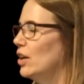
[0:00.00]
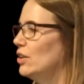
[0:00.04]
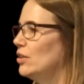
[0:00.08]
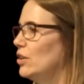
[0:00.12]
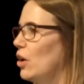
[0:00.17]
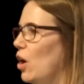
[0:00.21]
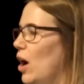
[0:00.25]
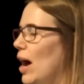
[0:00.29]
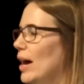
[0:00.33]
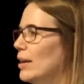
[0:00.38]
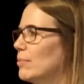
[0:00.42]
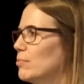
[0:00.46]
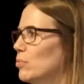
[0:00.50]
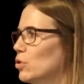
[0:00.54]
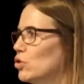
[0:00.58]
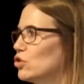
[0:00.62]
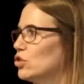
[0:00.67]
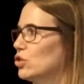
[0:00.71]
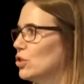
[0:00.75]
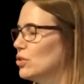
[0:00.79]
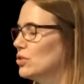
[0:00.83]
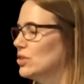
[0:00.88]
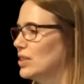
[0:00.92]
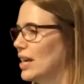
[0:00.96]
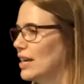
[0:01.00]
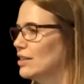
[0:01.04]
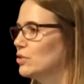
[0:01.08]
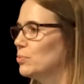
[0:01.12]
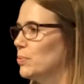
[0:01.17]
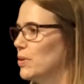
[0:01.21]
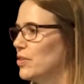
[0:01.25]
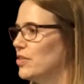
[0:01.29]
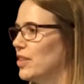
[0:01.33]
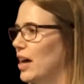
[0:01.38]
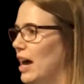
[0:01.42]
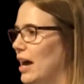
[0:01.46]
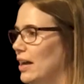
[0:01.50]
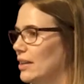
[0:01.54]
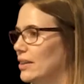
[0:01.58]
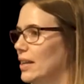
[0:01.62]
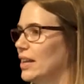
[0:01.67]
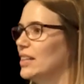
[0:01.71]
not had much success with that.